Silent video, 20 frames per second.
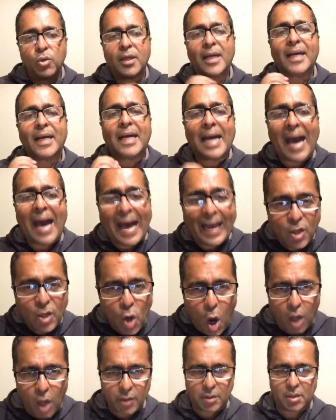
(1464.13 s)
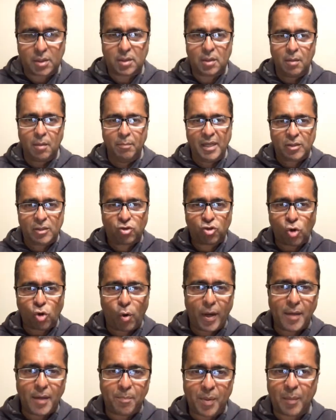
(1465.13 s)
You cannot be
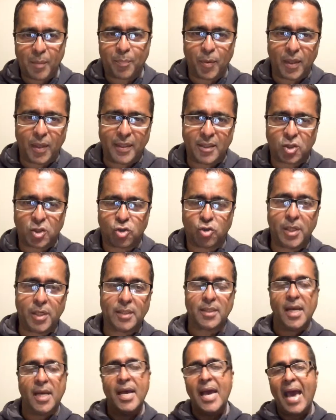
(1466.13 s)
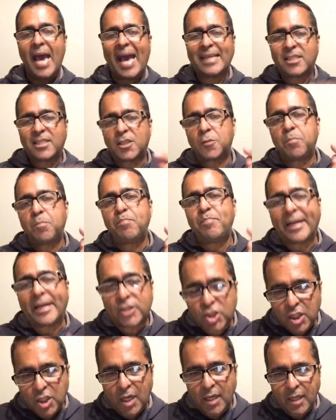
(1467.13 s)
throwing people in the street,
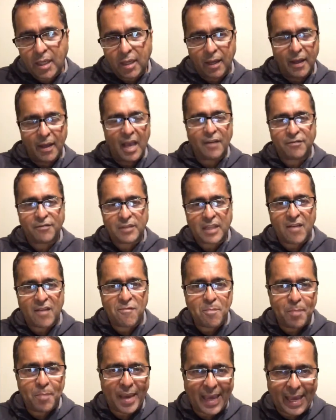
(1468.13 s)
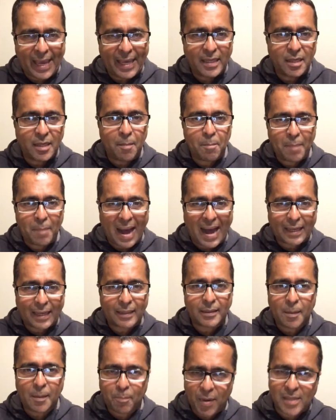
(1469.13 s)
especially if they've paid
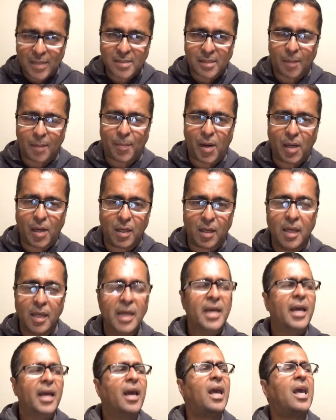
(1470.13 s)
back the principal.